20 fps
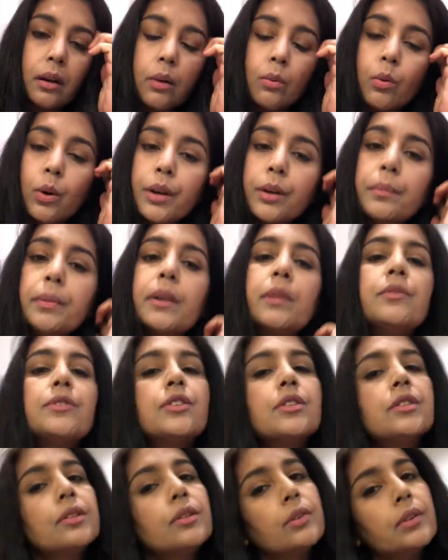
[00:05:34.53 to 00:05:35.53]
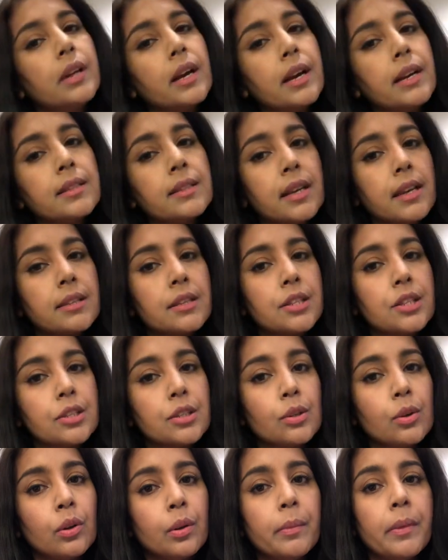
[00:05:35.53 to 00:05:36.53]
a water pill, which is known as
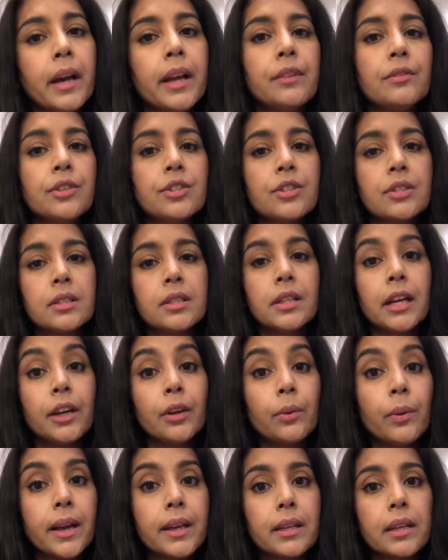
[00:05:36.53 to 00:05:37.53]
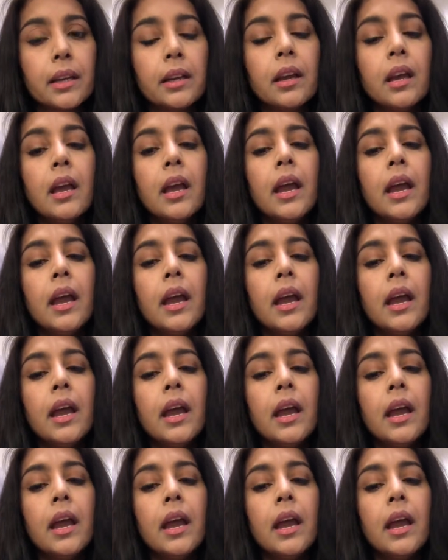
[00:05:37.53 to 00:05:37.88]
acetazolamide, which is a diuretic.